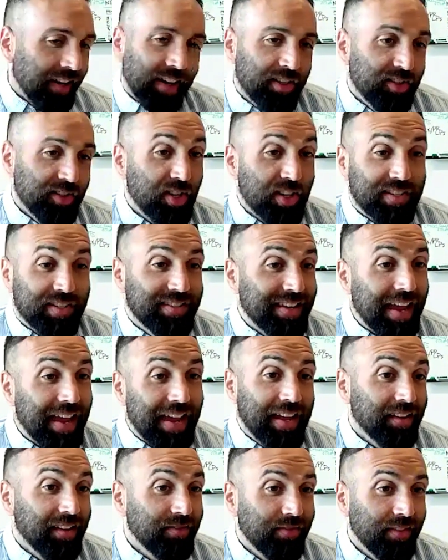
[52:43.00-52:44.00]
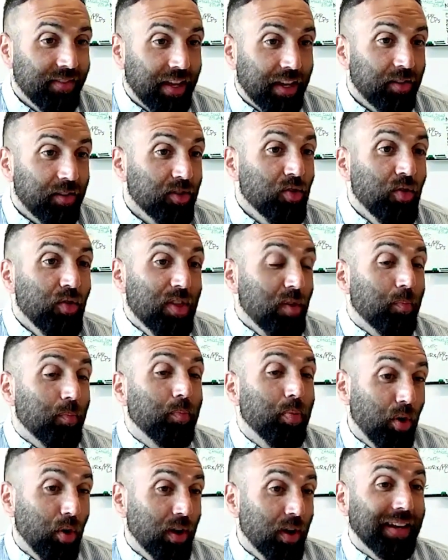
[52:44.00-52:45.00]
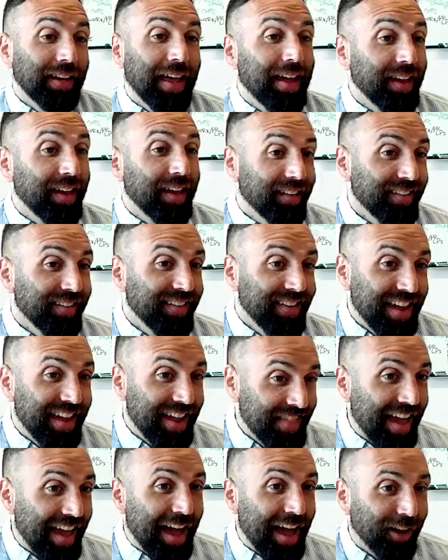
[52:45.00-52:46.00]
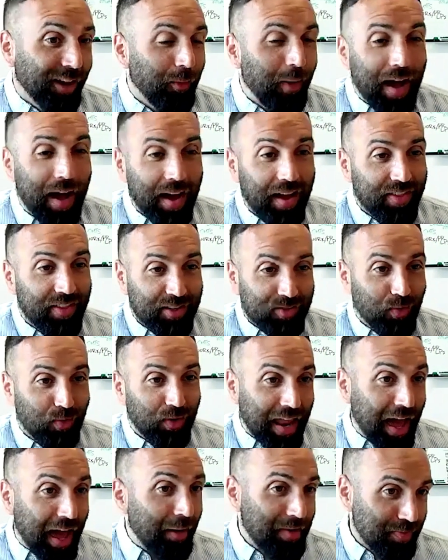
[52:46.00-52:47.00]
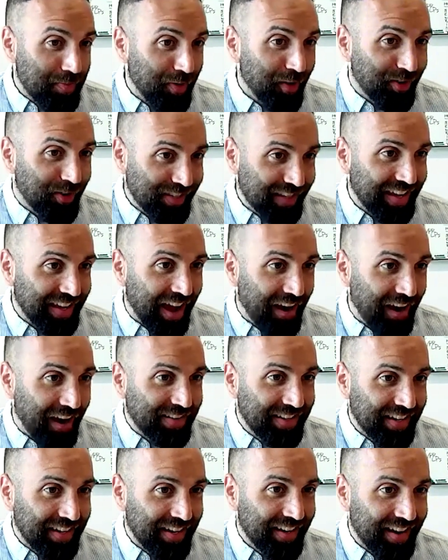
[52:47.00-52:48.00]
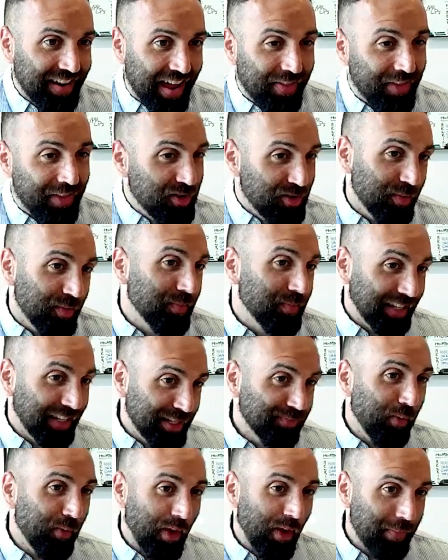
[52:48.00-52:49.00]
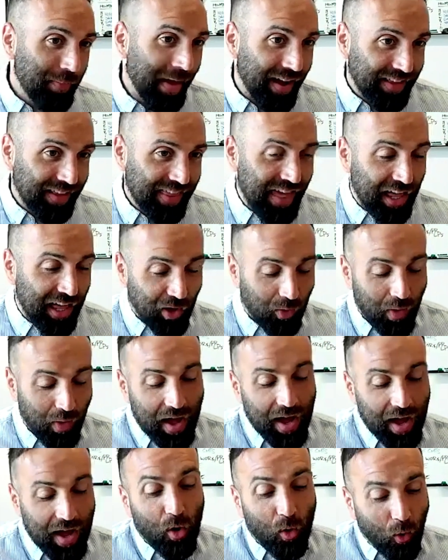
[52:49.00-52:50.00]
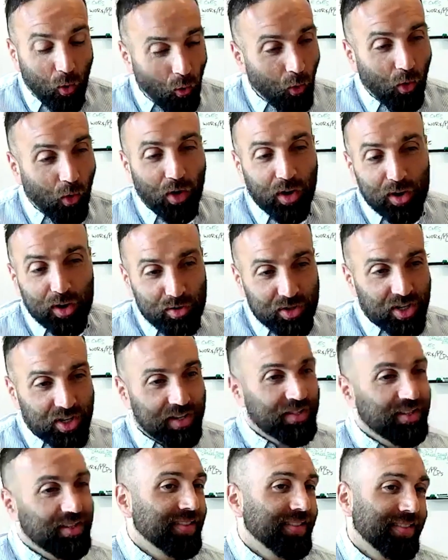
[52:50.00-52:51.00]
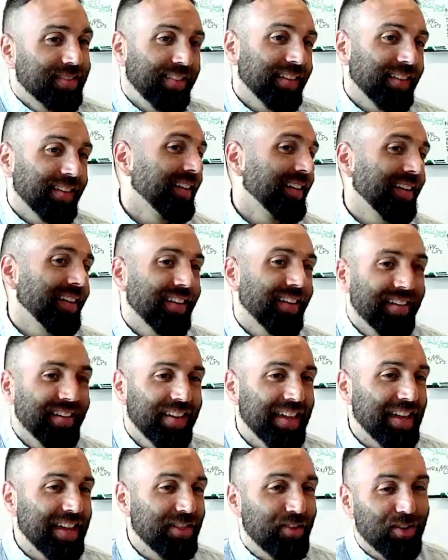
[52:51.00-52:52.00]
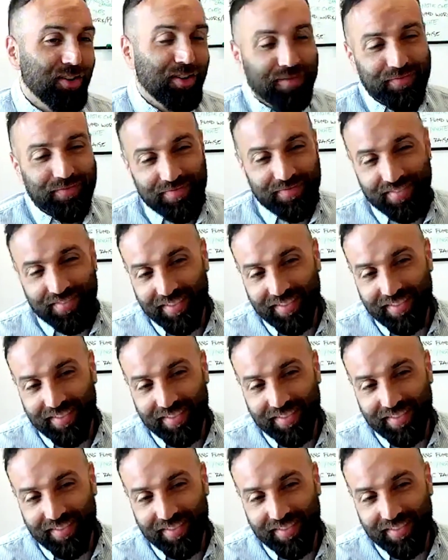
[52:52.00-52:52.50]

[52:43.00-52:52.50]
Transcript: just say, like, you either put like in the LOI, this will not be personally guaranteed, and then you could at least point back to the LOI, or you just either